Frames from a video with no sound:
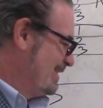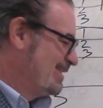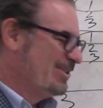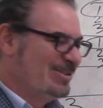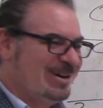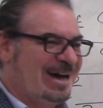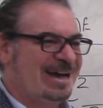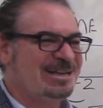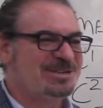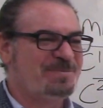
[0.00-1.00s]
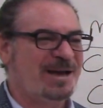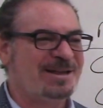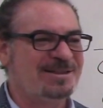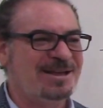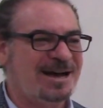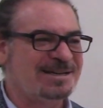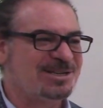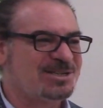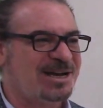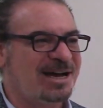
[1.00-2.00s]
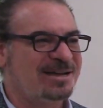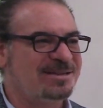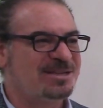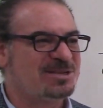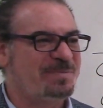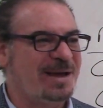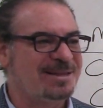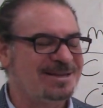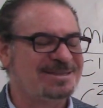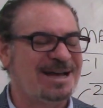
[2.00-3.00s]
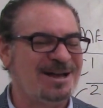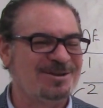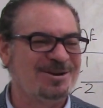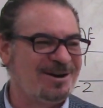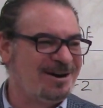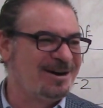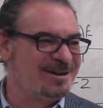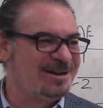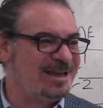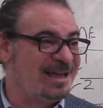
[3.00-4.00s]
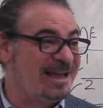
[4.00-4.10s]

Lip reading: So I decide to spend $1 on